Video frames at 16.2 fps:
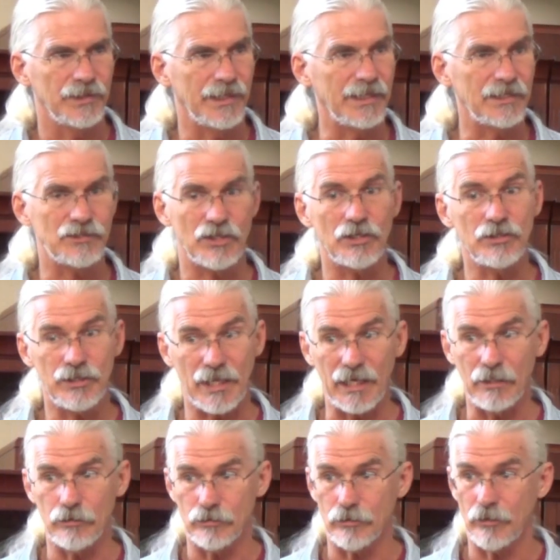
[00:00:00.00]
It's in
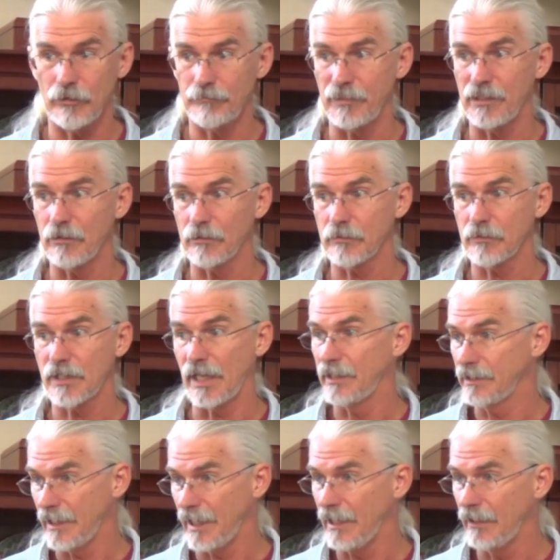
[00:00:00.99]
danger of being
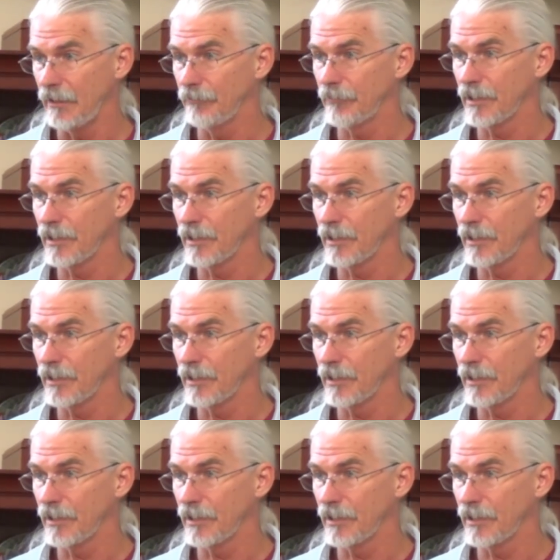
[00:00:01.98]
cut down